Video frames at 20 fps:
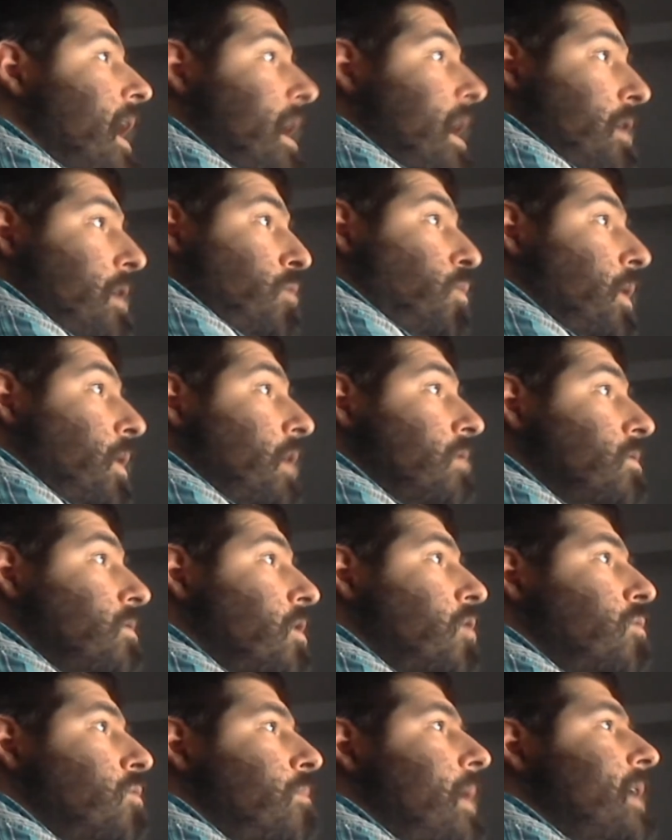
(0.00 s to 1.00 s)
A well
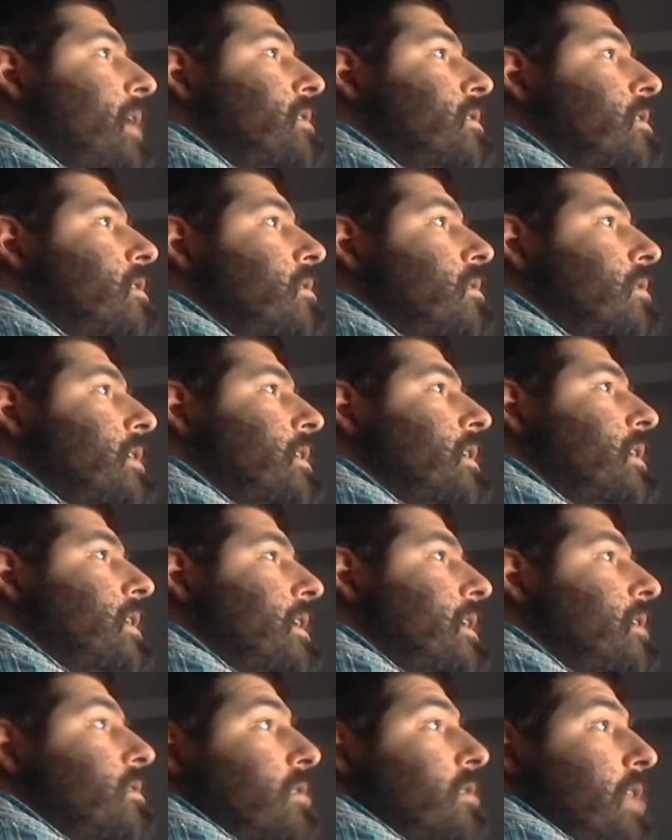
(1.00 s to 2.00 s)
known
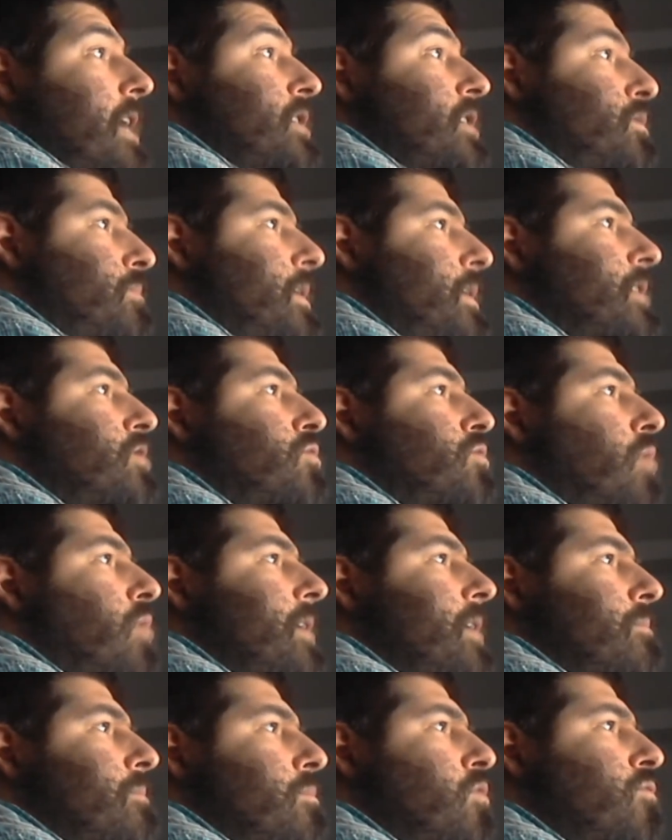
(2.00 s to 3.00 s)
masculinity slash men's
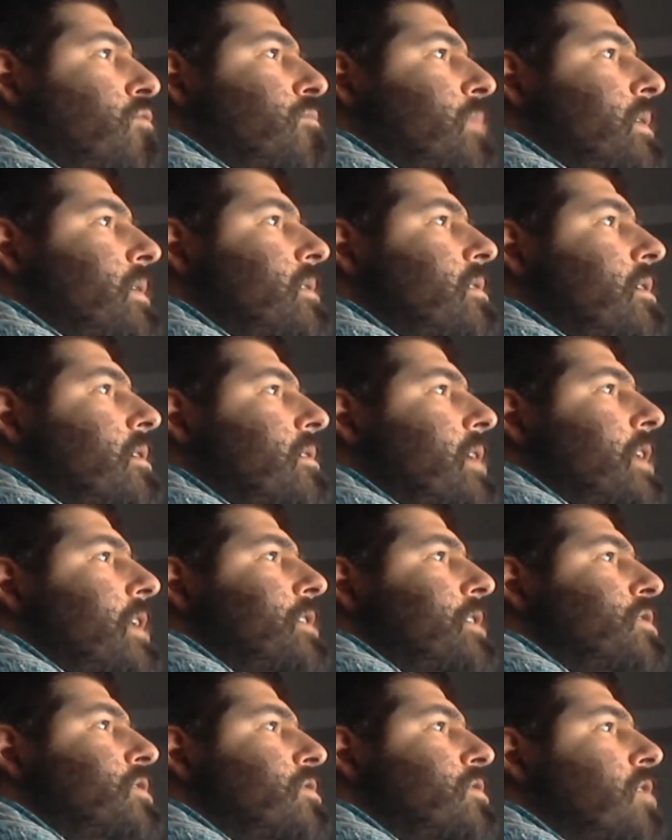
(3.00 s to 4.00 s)
right movement that
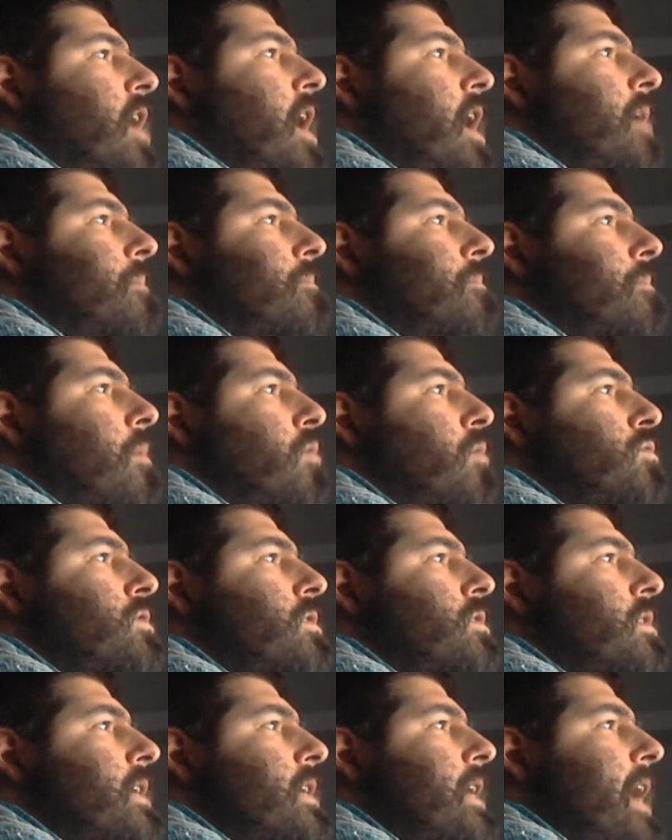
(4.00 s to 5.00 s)
is not
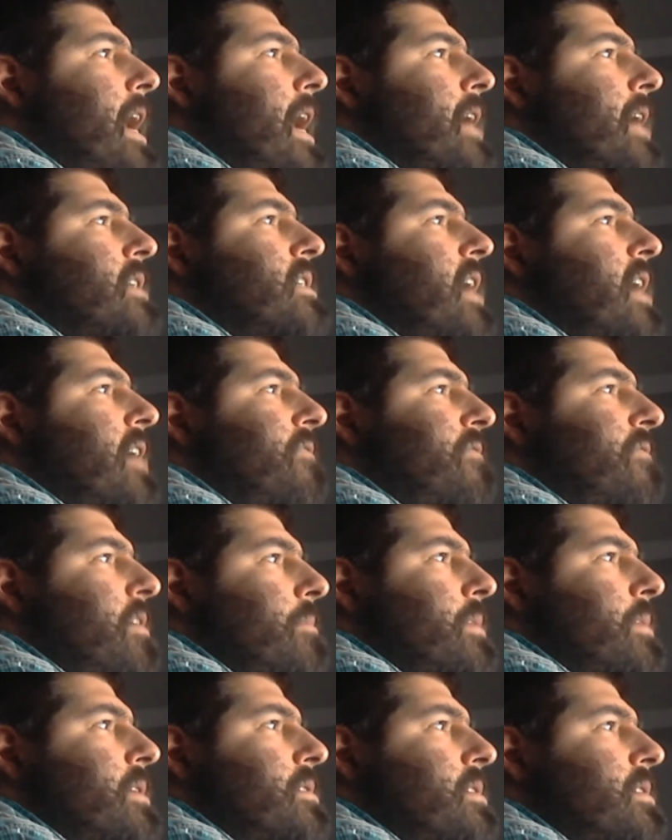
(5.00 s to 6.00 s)
mostly anti
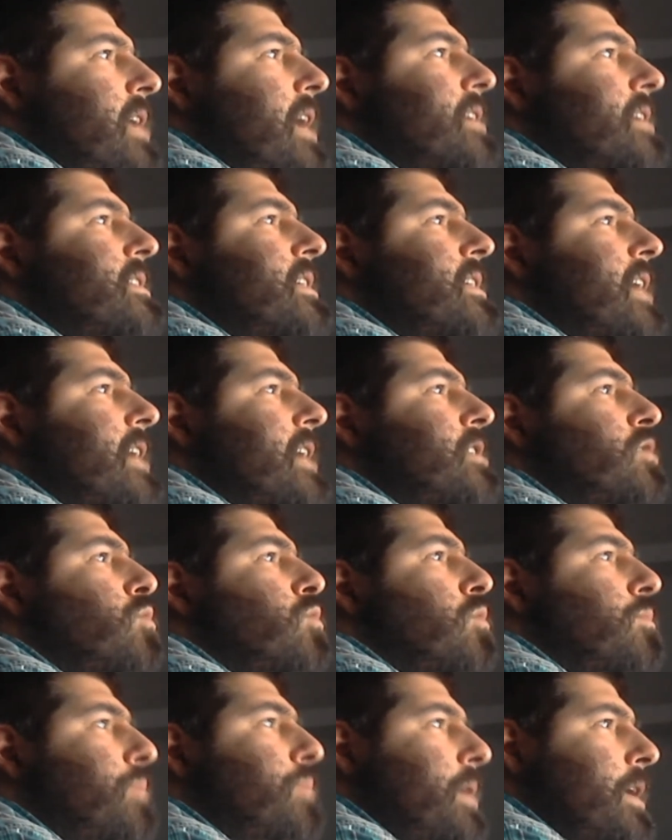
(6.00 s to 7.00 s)
feminist has yet
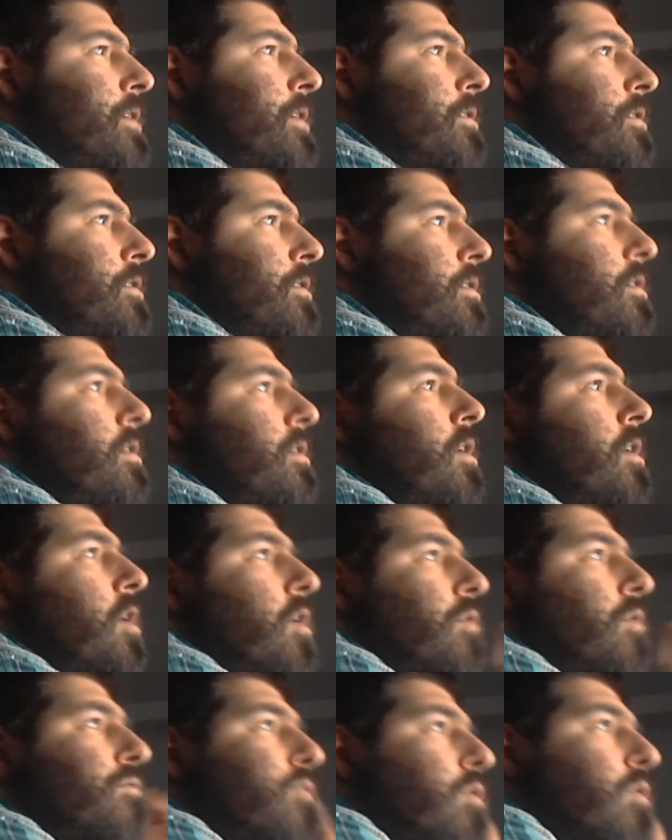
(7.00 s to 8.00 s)
to appear
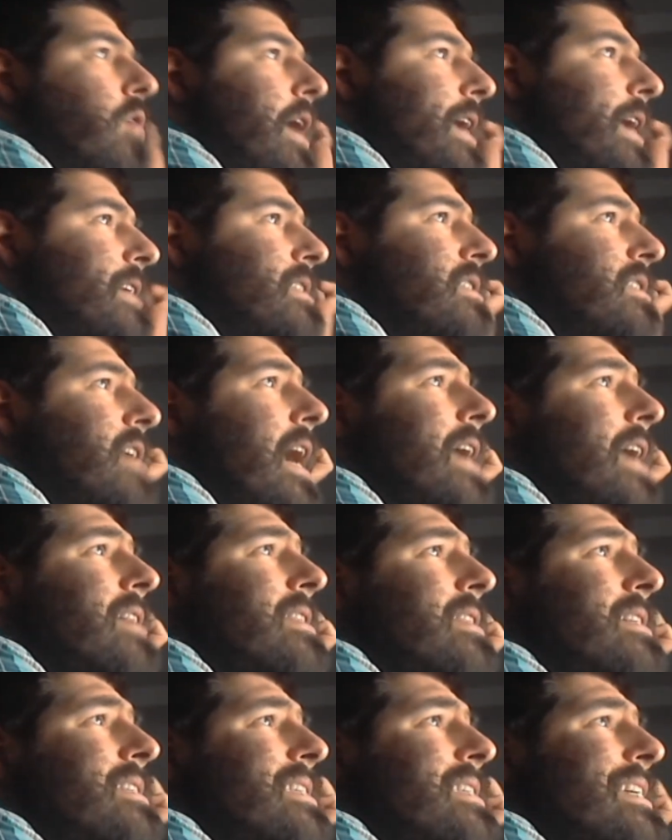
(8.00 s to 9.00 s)
for a
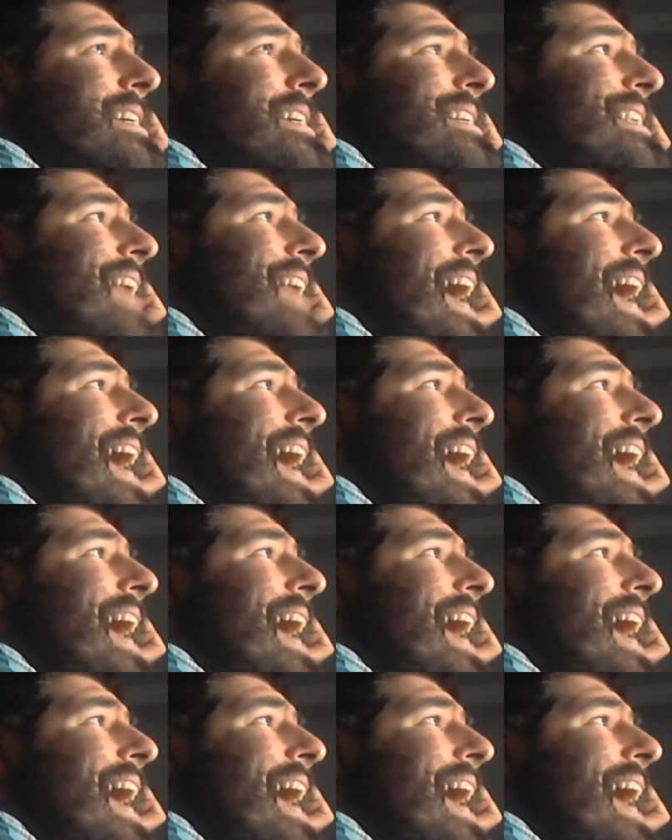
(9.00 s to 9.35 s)
silencing